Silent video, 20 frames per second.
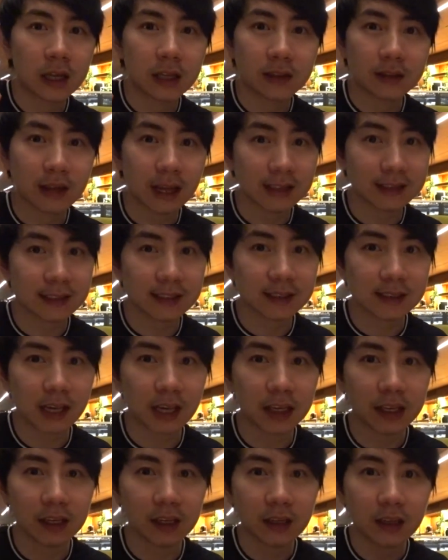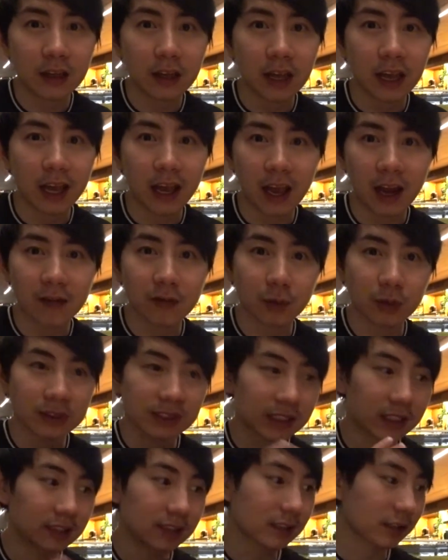that's exciting. Everyone's
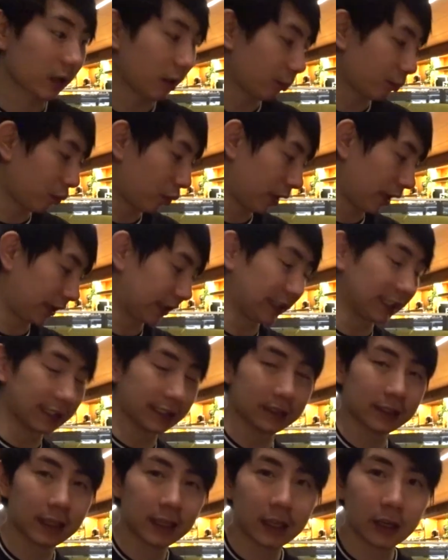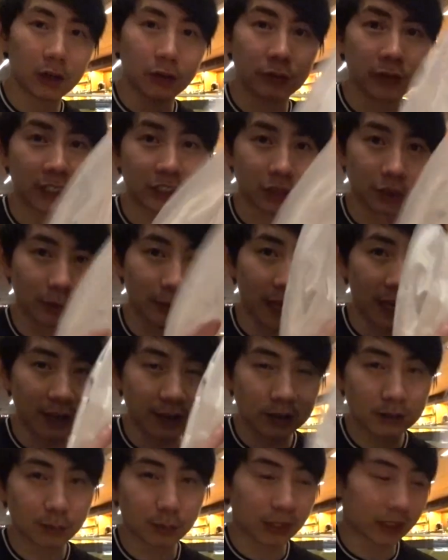going to stop wearing these wretched
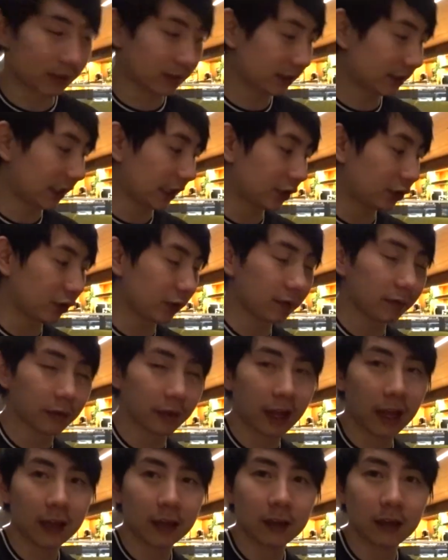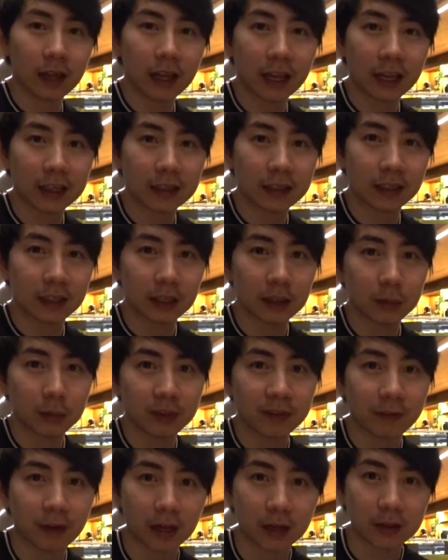masks, but stay tuned for that, and it'll be
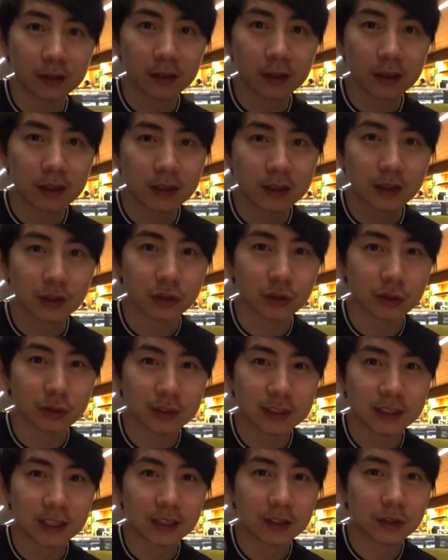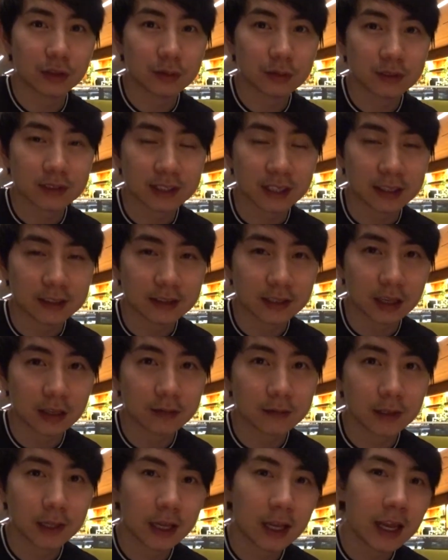fun. So stay tuned, stay safe,
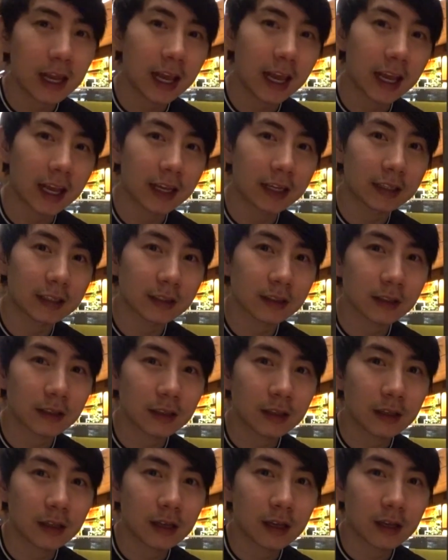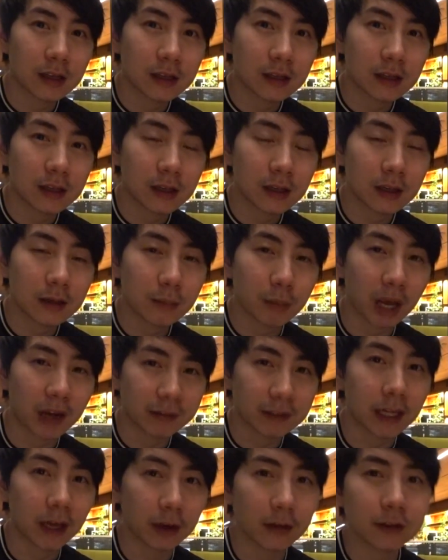and bye for
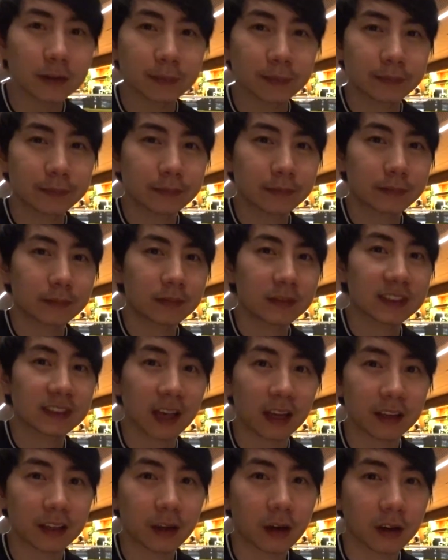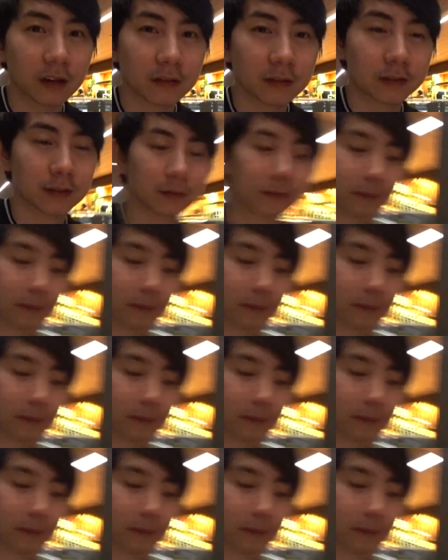now. Signing off.